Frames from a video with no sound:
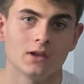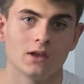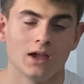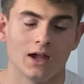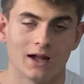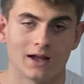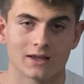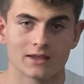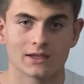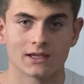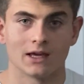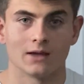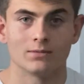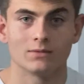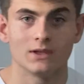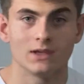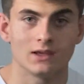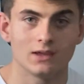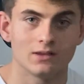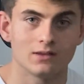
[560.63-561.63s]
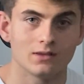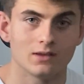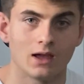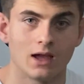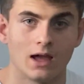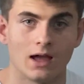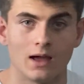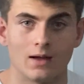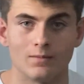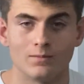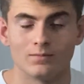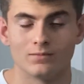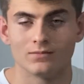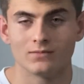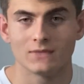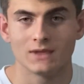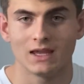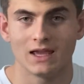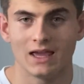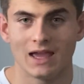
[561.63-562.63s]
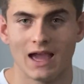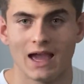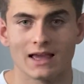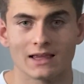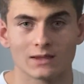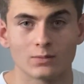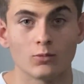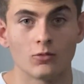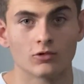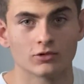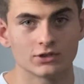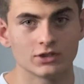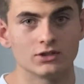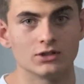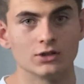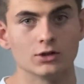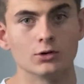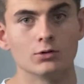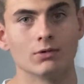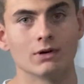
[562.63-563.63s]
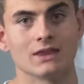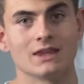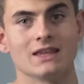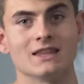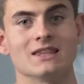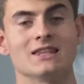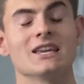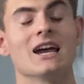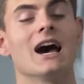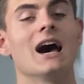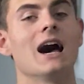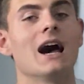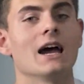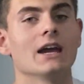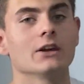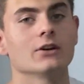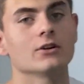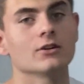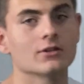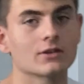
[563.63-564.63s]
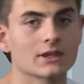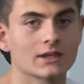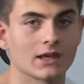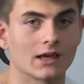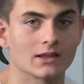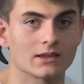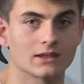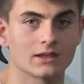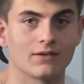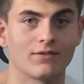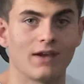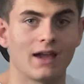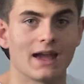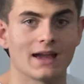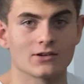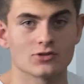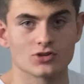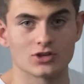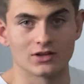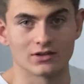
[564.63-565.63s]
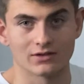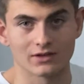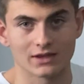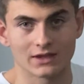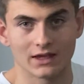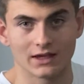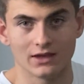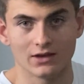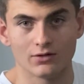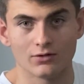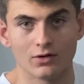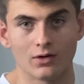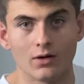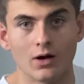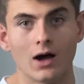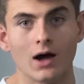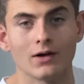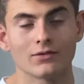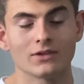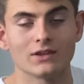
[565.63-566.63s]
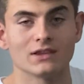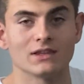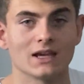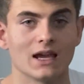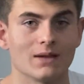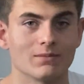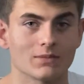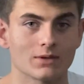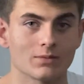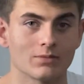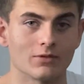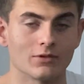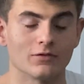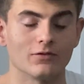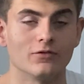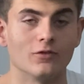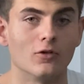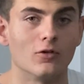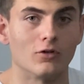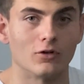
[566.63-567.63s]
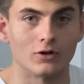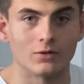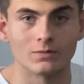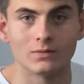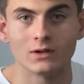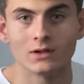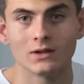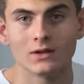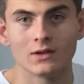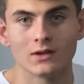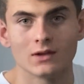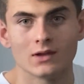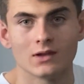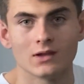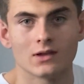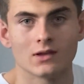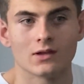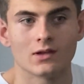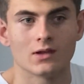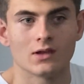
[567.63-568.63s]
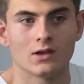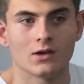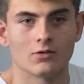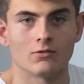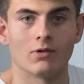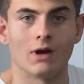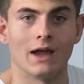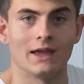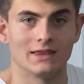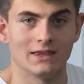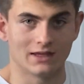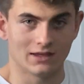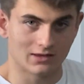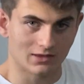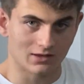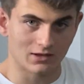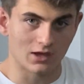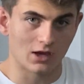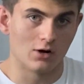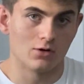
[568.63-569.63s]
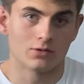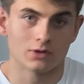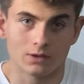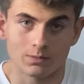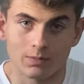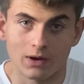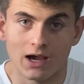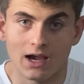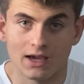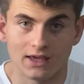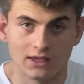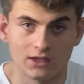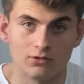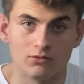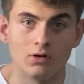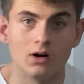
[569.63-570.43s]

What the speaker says: except it has more to do with entire sets of actions that you oftentimes perform, right, that goes by you